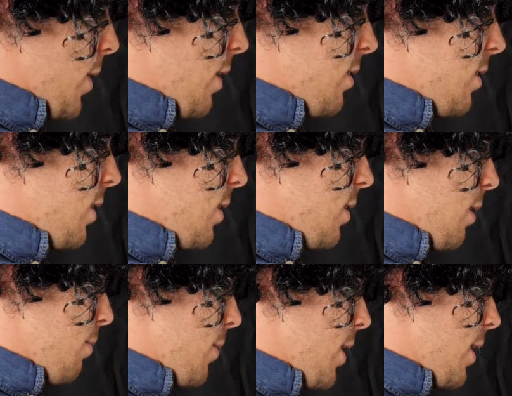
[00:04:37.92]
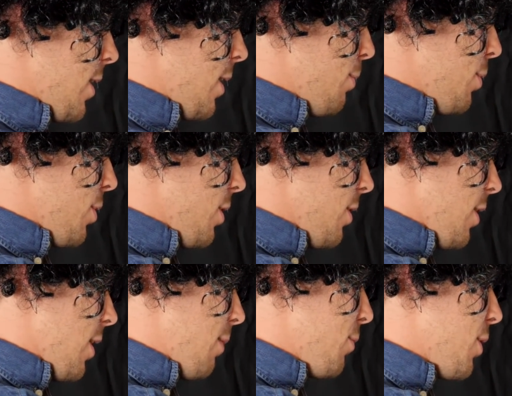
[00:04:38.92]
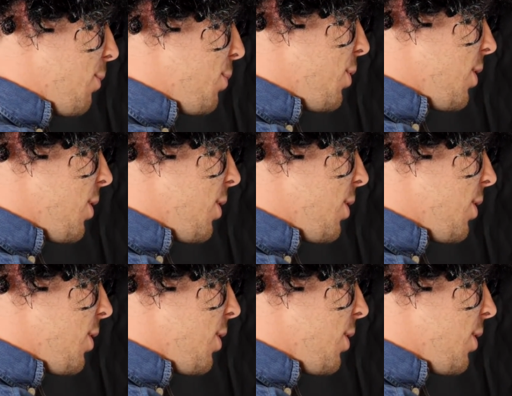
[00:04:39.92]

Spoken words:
when I see something that I need to put in there. I'm going to